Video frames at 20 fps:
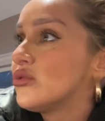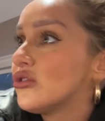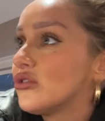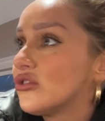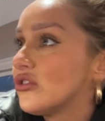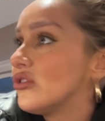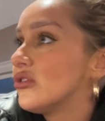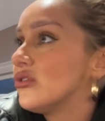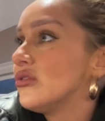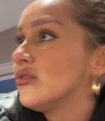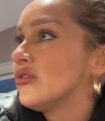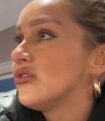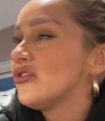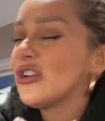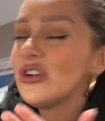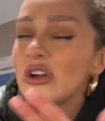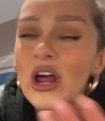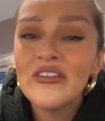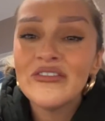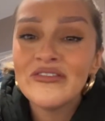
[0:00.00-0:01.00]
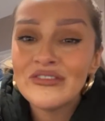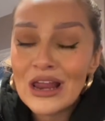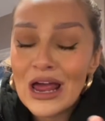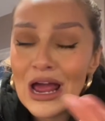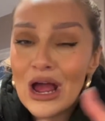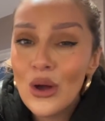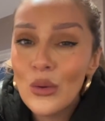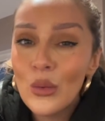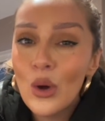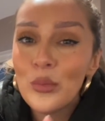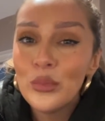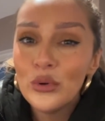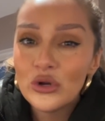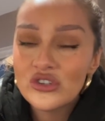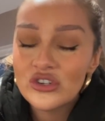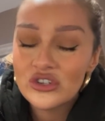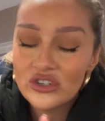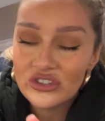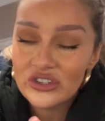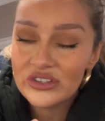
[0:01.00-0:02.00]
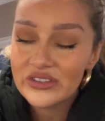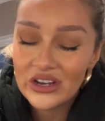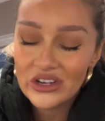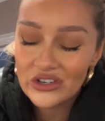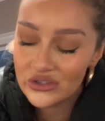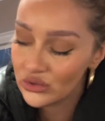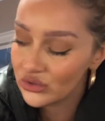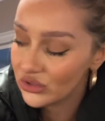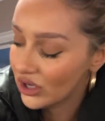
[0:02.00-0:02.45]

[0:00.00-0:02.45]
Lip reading: doesn't. Do you know, like flour, butter, just essentials